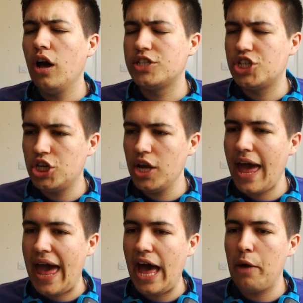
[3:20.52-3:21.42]
a
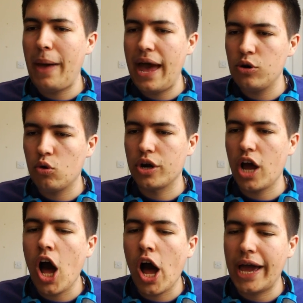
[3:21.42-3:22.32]
chair, a pen, or
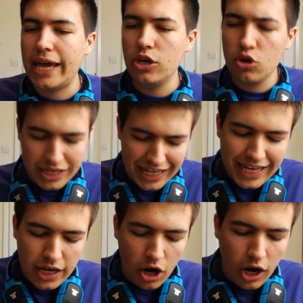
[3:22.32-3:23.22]
an eye. You could
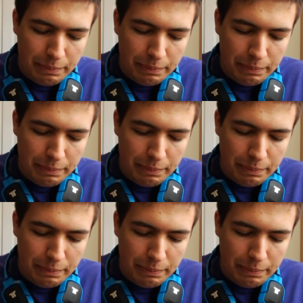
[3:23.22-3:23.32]
eat an